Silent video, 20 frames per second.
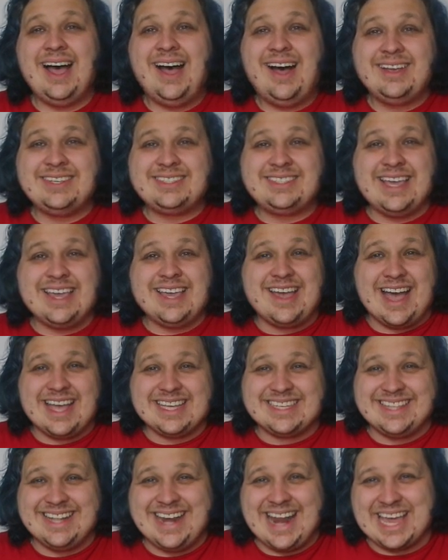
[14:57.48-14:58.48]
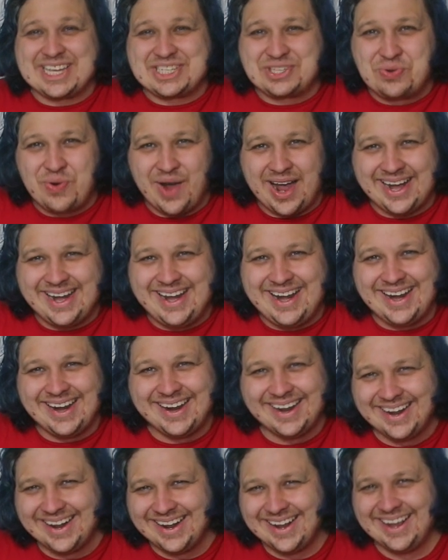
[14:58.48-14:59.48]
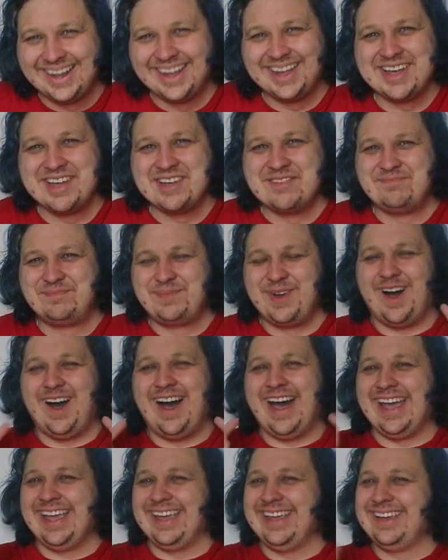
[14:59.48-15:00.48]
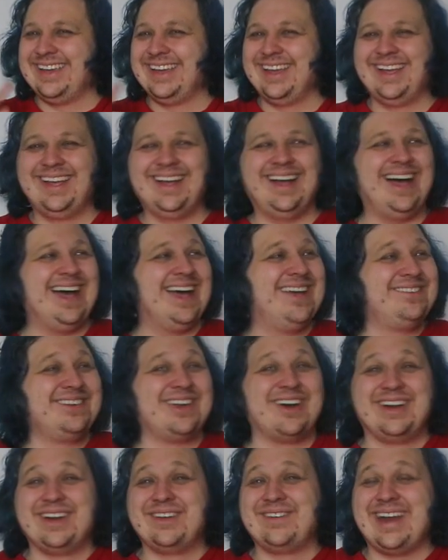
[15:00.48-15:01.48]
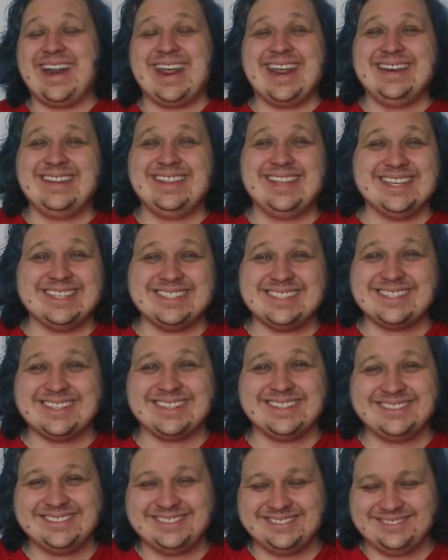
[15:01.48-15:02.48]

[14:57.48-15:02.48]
I'll see you guys in the next one. Bye. I have no idea where to end this.